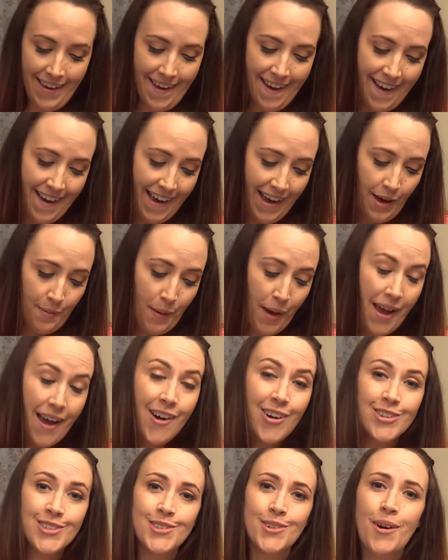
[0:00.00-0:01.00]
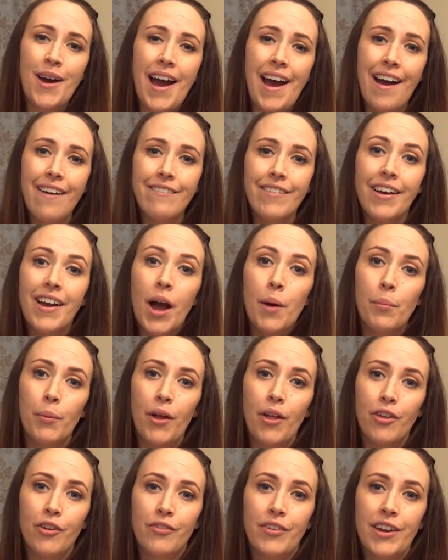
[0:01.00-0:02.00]
I also have a couple
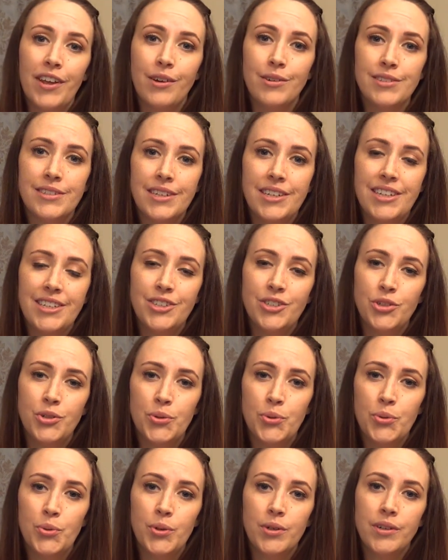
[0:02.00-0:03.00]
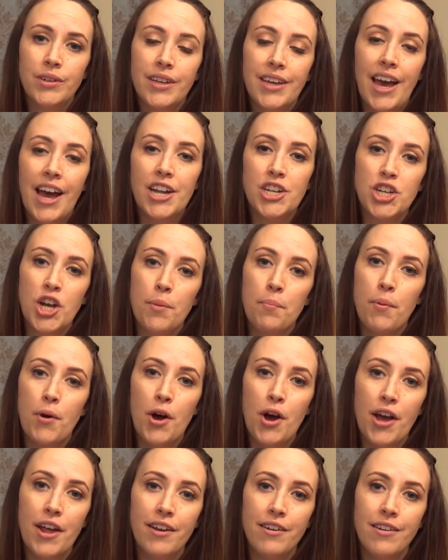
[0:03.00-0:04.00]
other videos I need to catch up
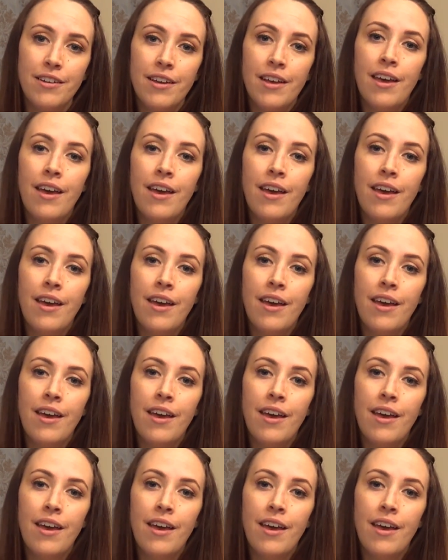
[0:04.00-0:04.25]
on.